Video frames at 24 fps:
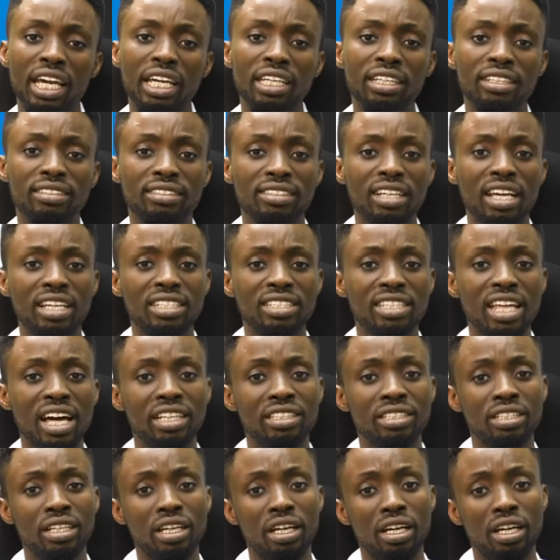in the sense
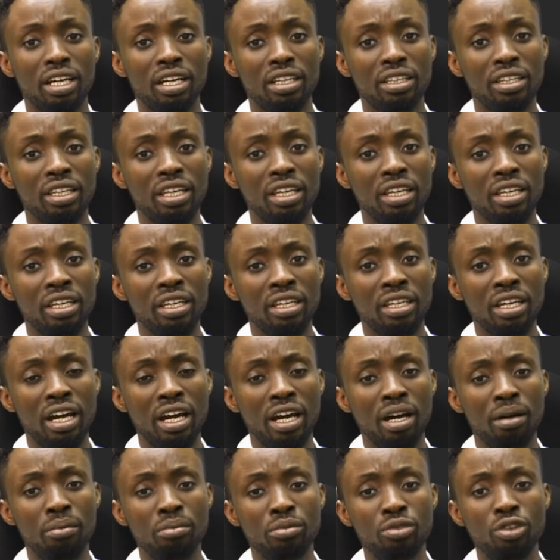that the
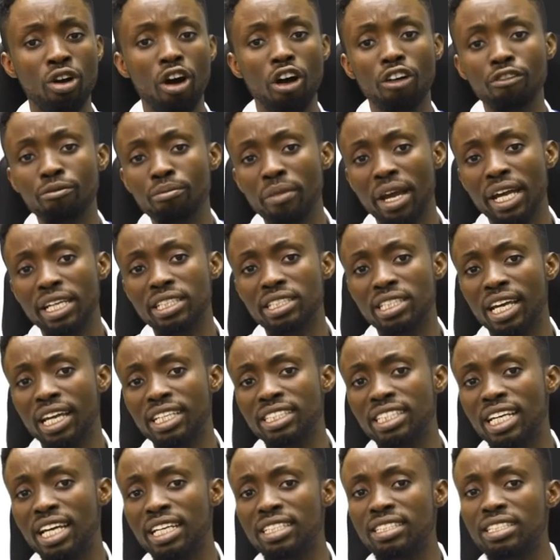government
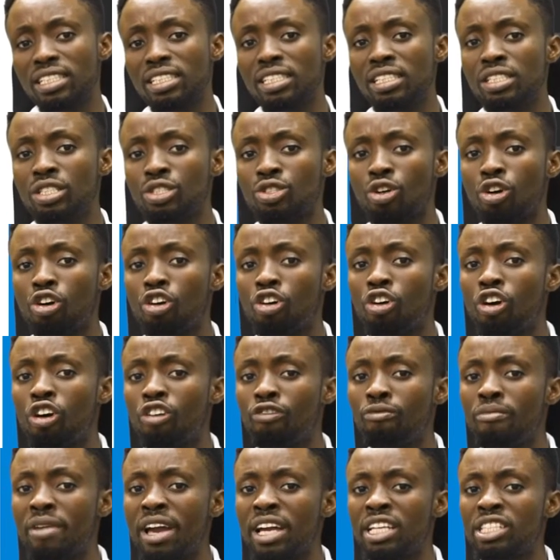agencies or
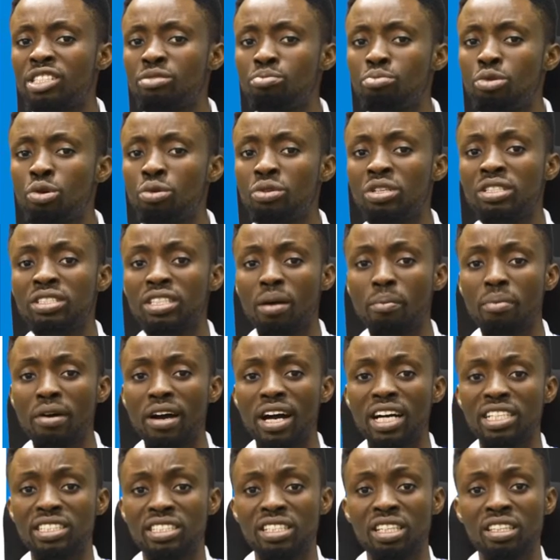government buildings and
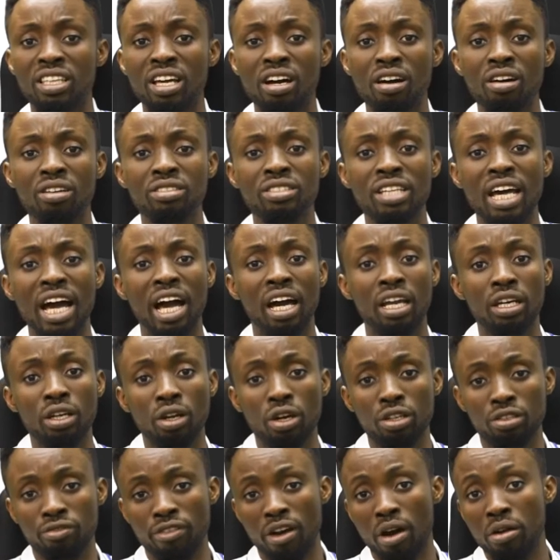parastatals are
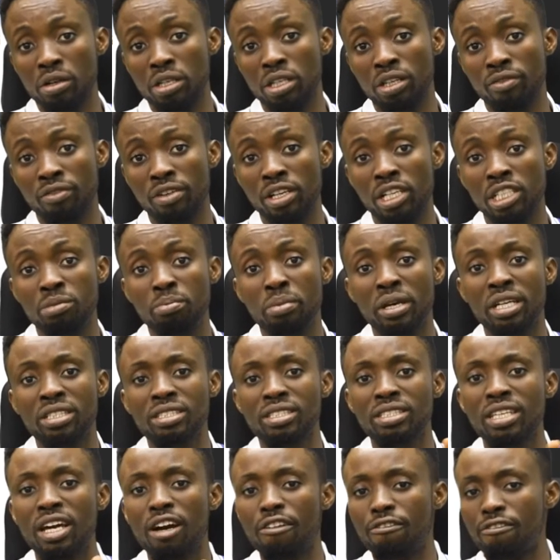not found in the village,
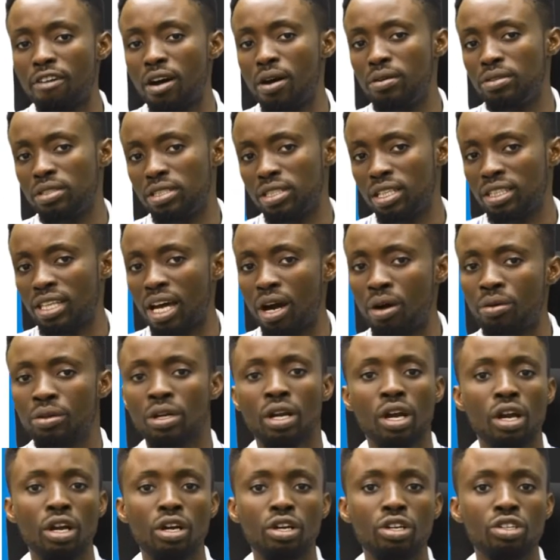but they are found in the town.
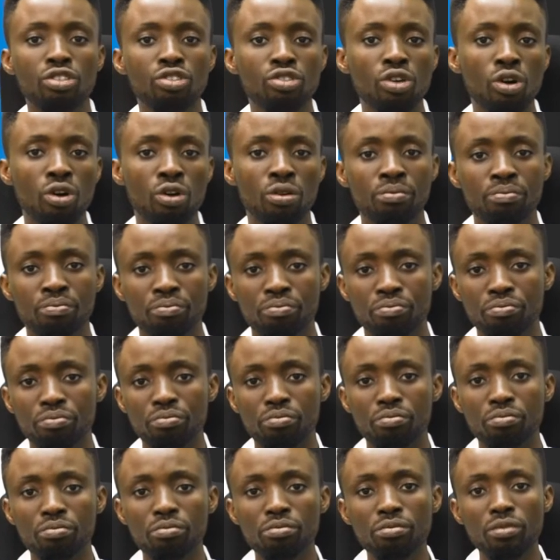So
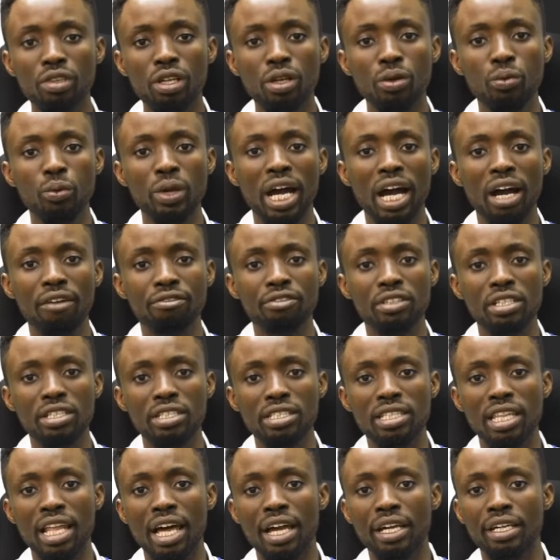we have
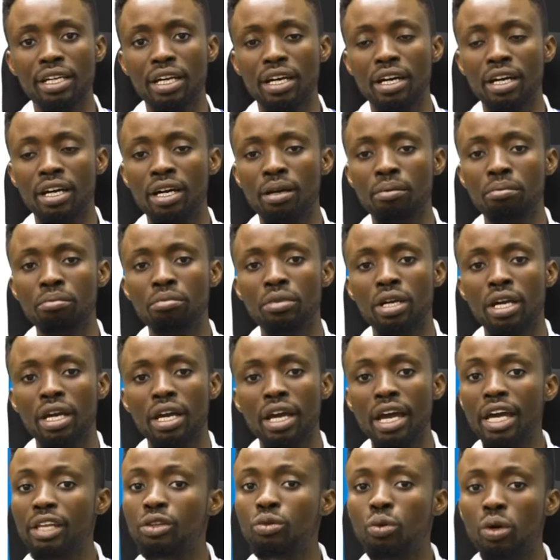things like
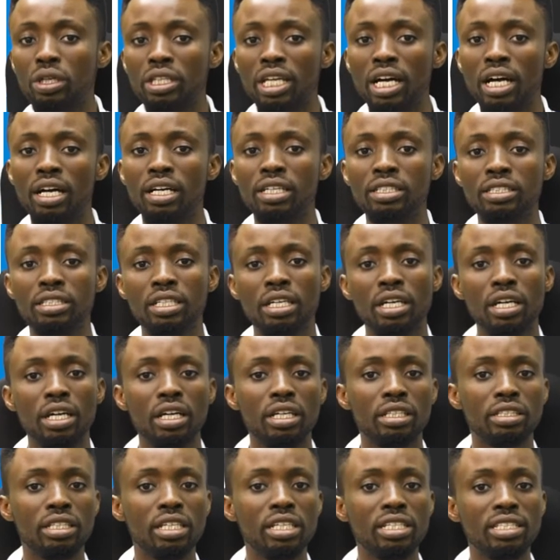headquarters,
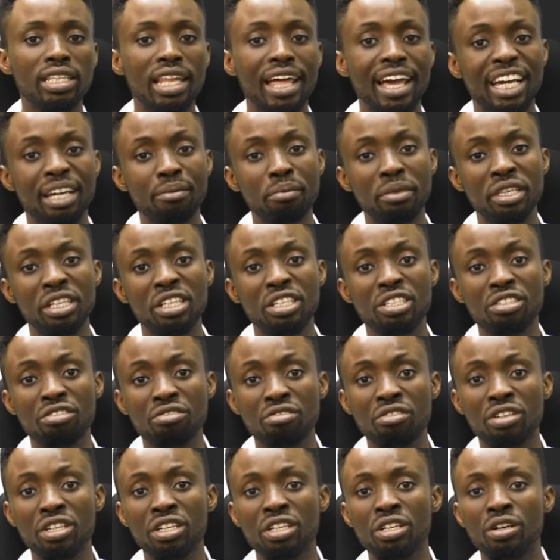things like
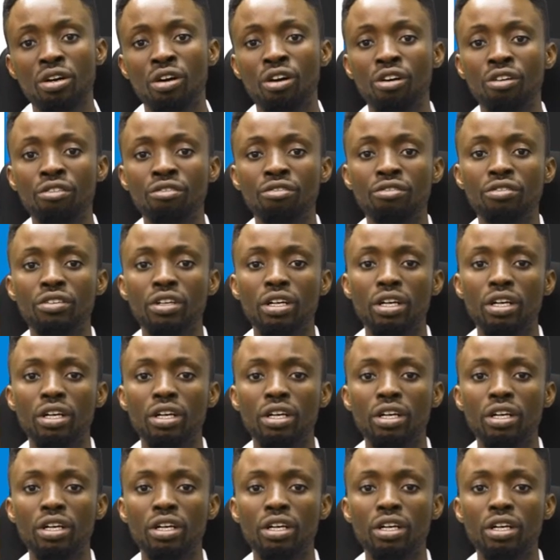Ministry of